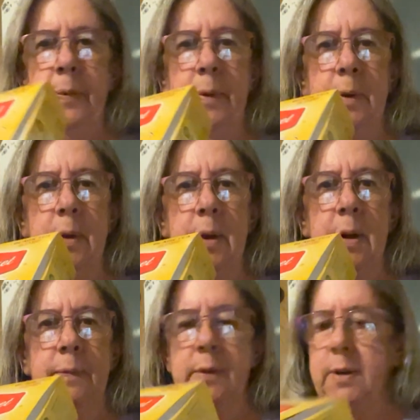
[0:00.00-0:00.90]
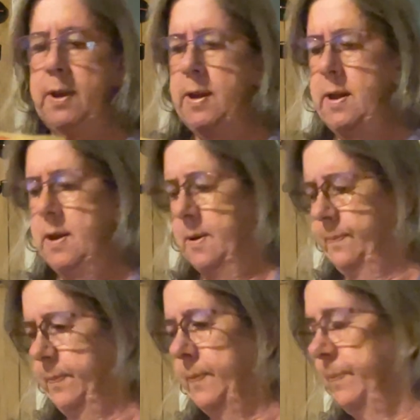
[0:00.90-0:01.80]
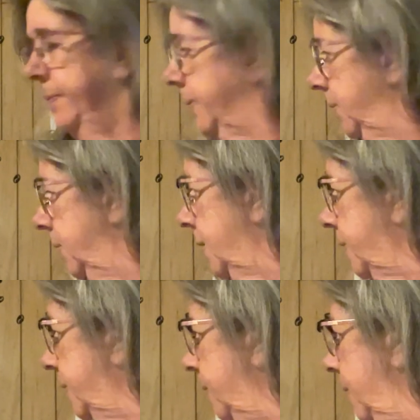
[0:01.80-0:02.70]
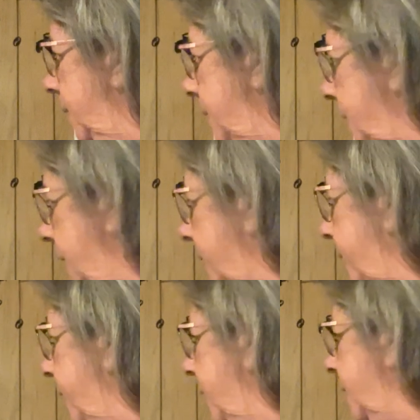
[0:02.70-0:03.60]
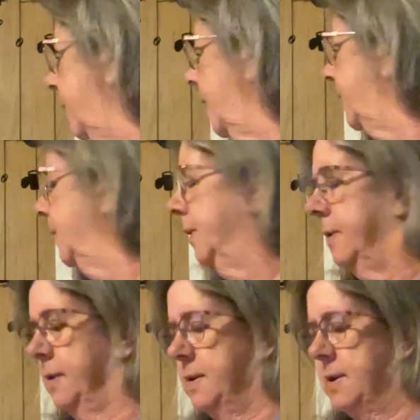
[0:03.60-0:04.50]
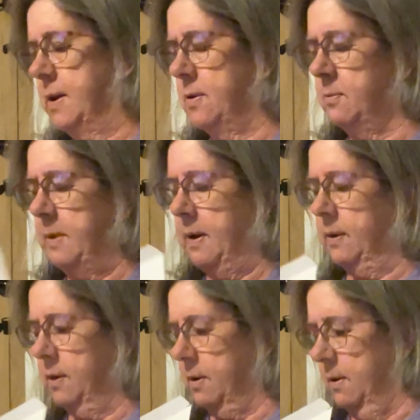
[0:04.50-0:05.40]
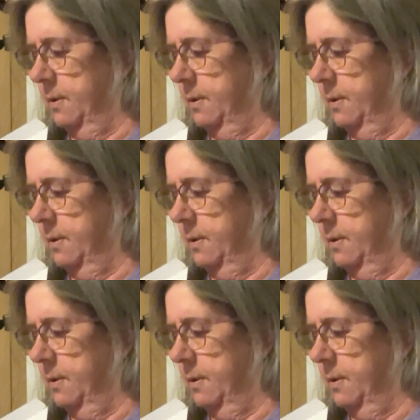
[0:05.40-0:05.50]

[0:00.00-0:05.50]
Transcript: Then I have the tea. That's, you can't see it, that's in a little container back there.